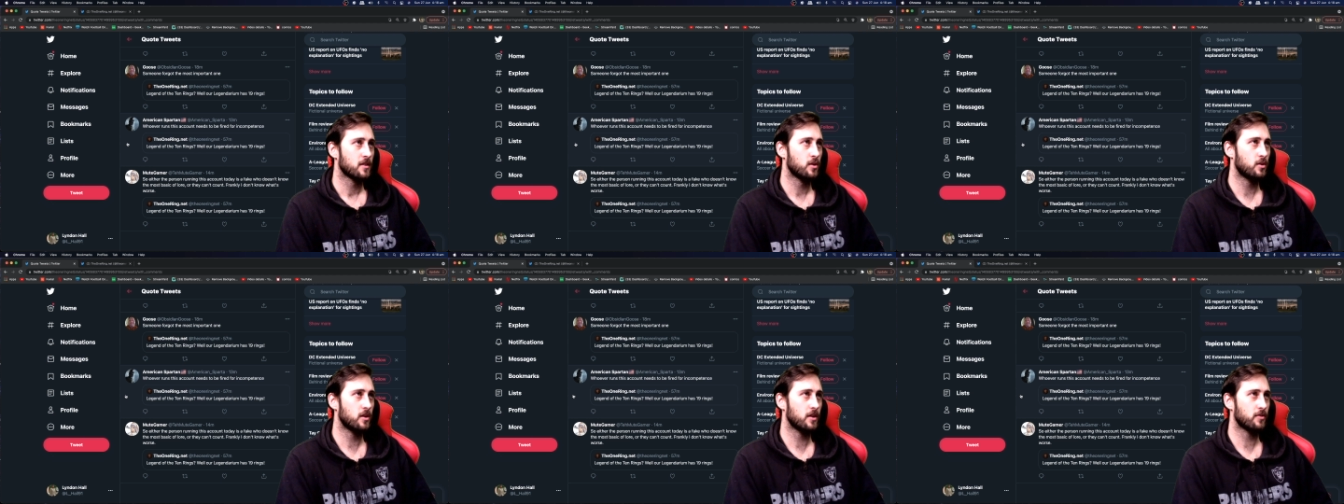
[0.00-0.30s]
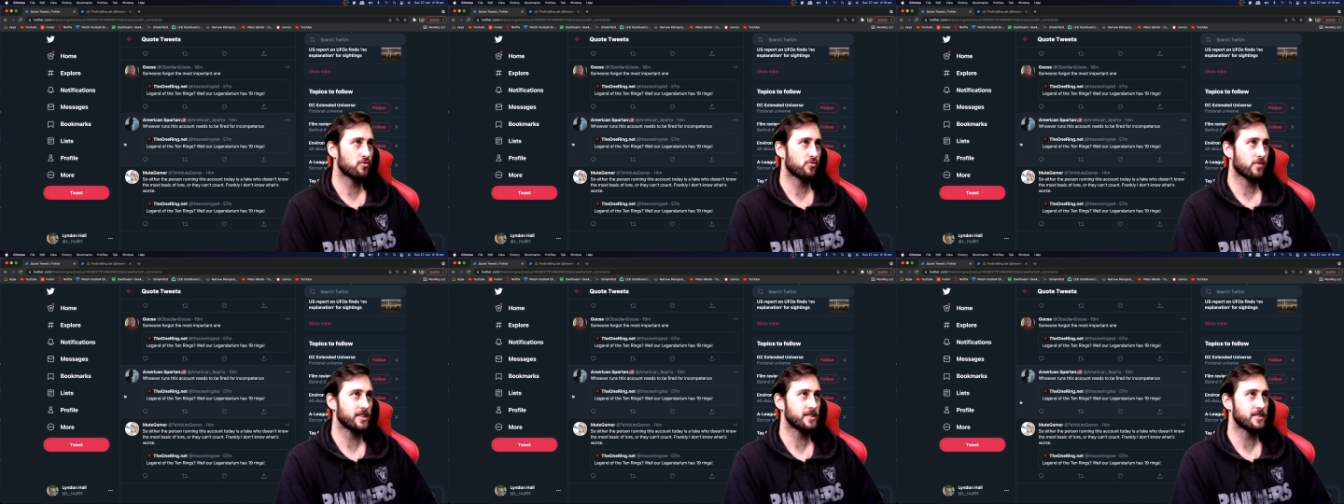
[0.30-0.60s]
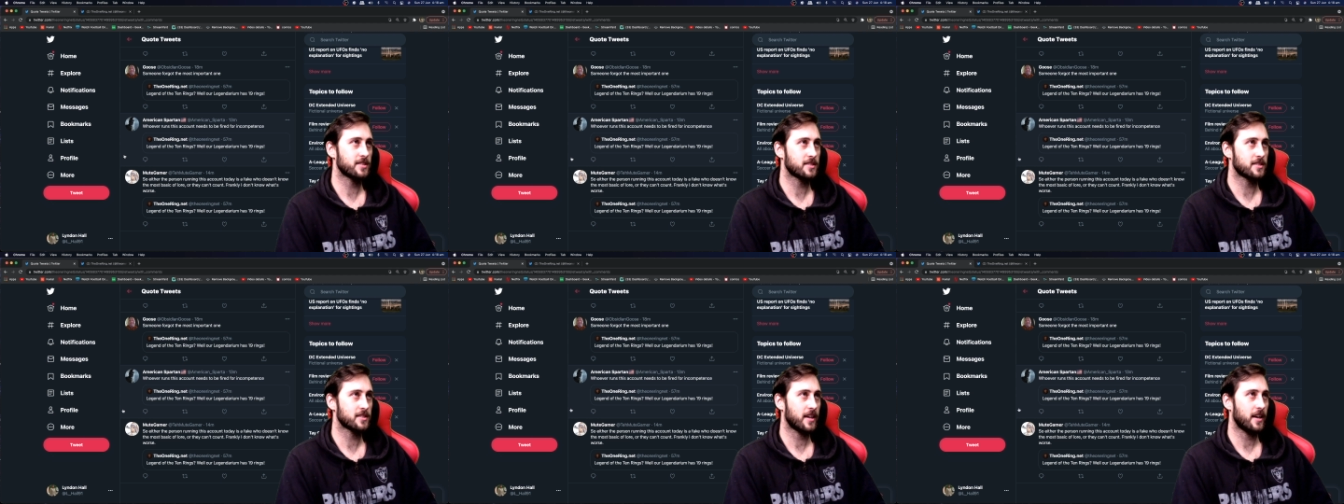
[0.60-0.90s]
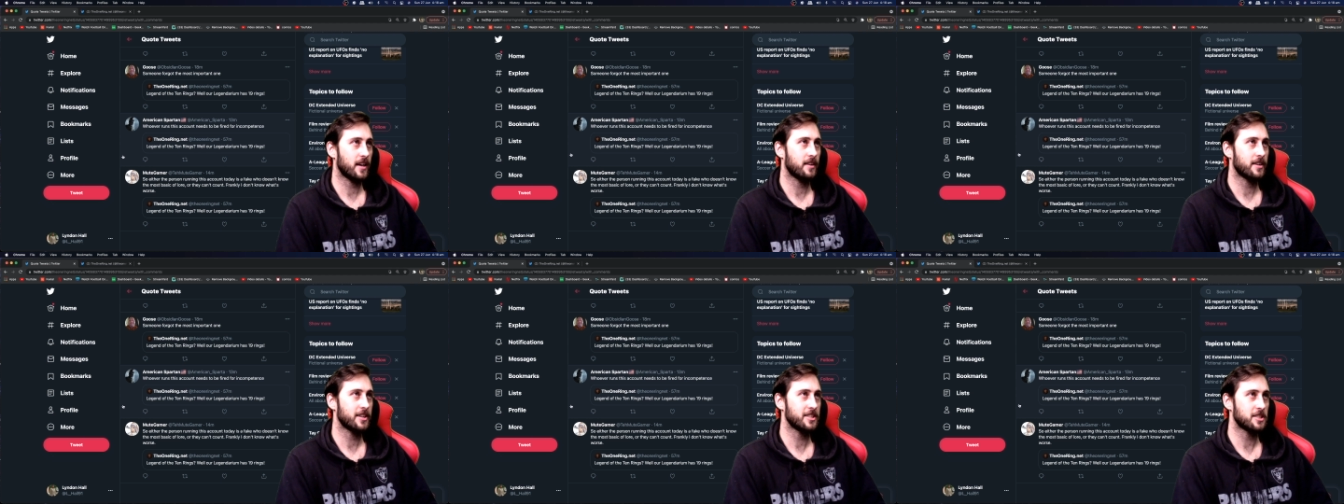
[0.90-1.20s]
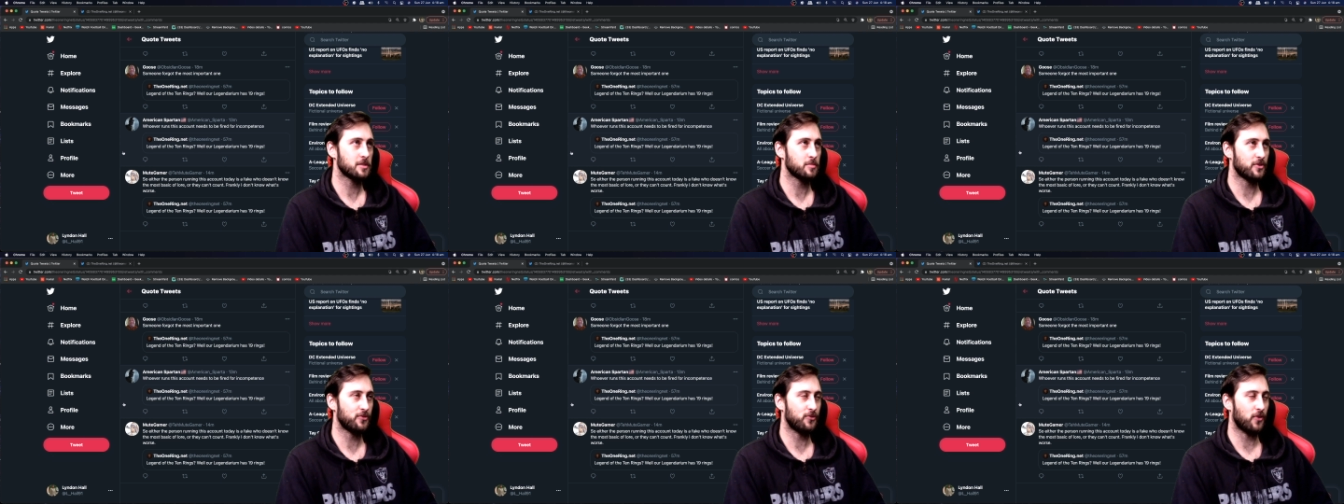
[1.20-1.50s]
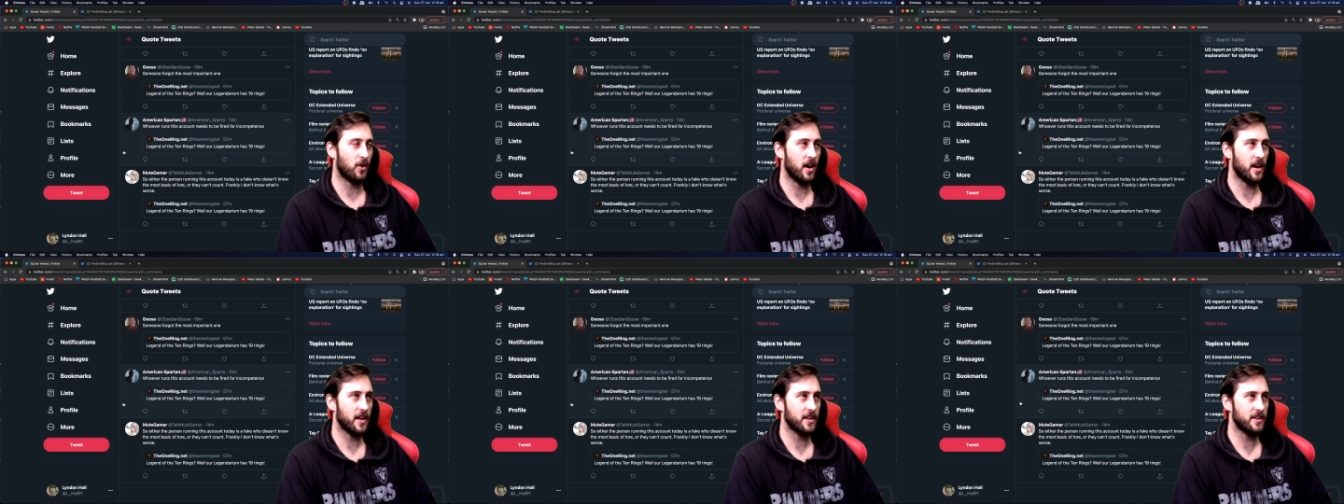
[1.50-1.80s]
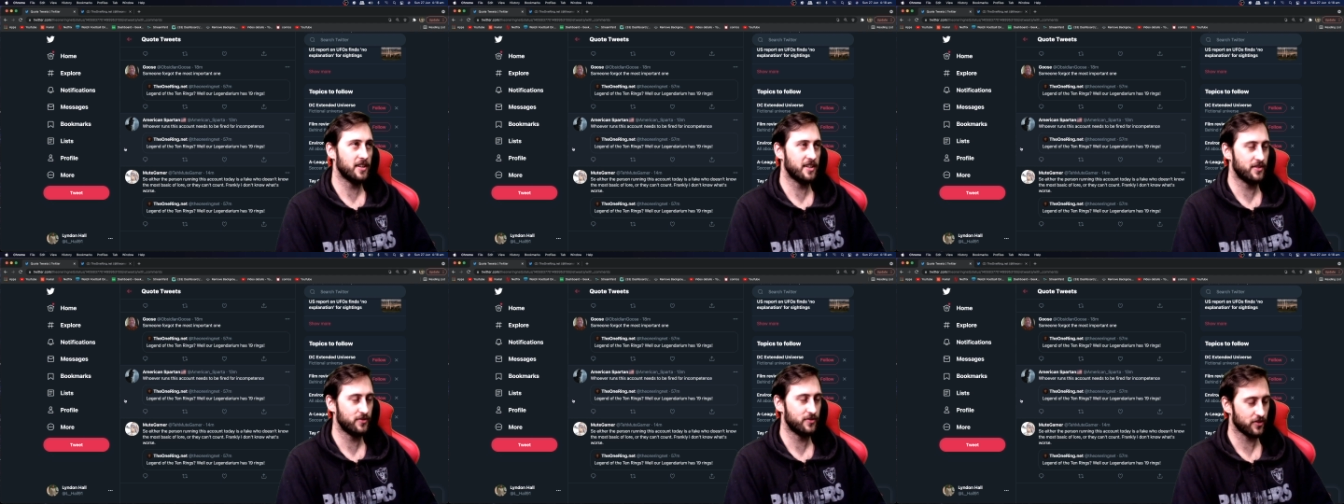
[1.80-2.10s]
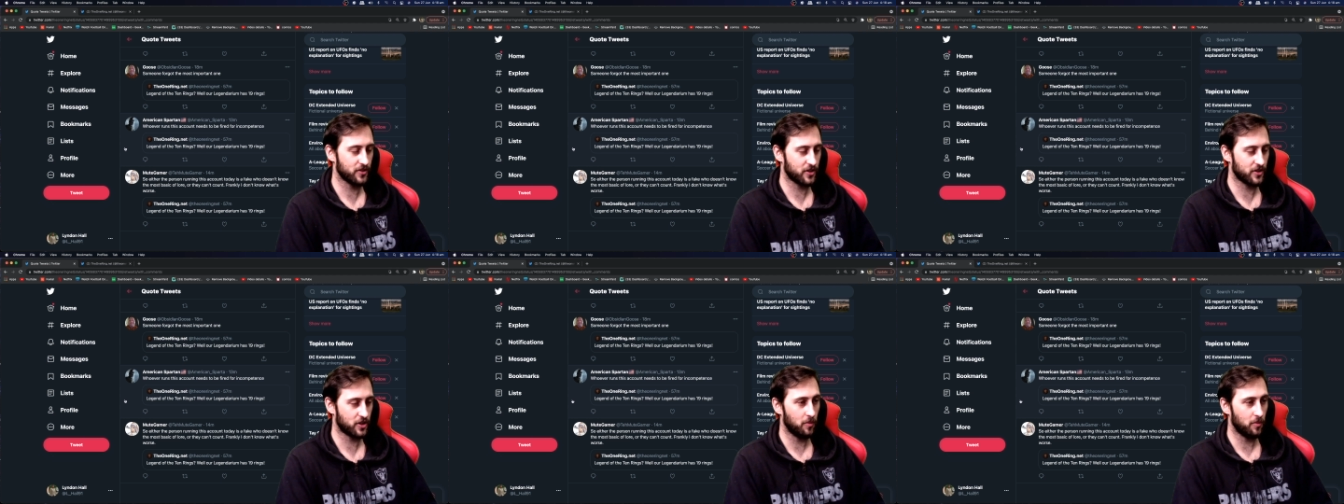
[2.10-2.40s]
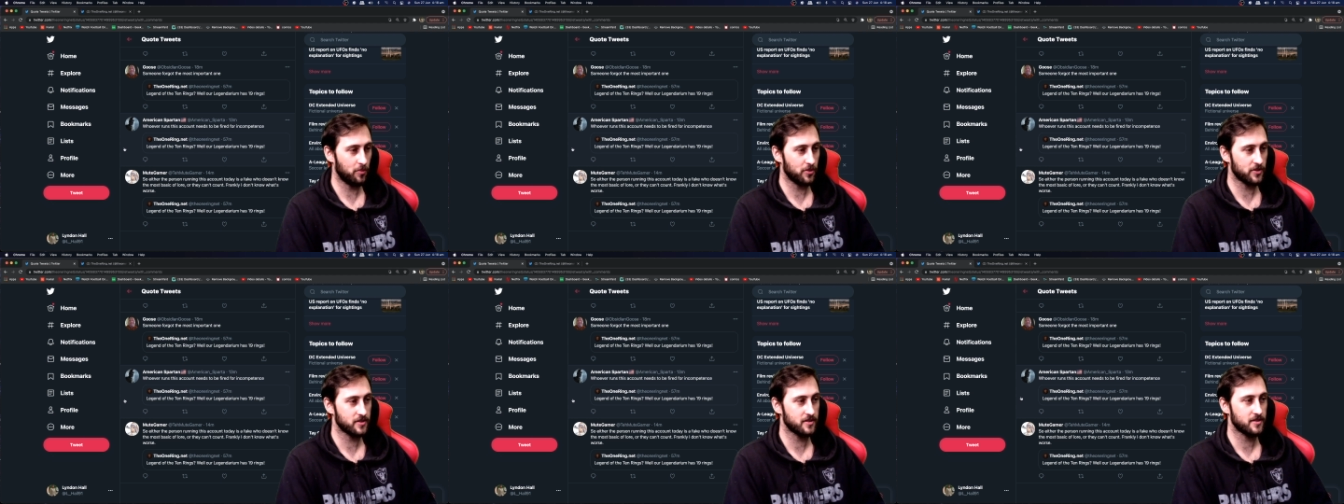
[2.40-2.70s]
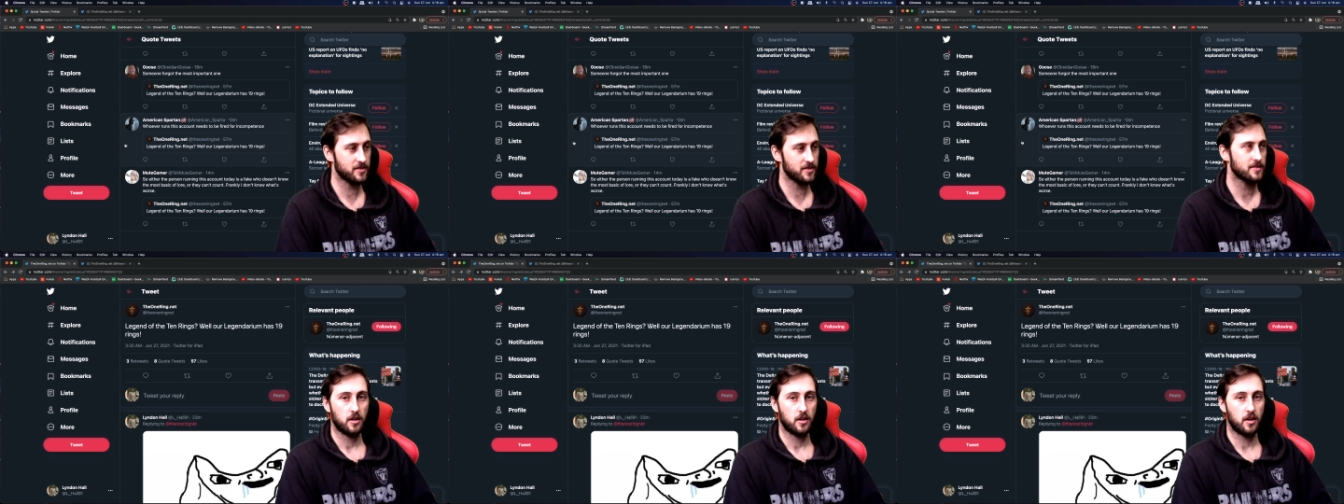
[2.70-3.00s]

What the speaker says: Whoever runs this account needs to be fired for incompetence.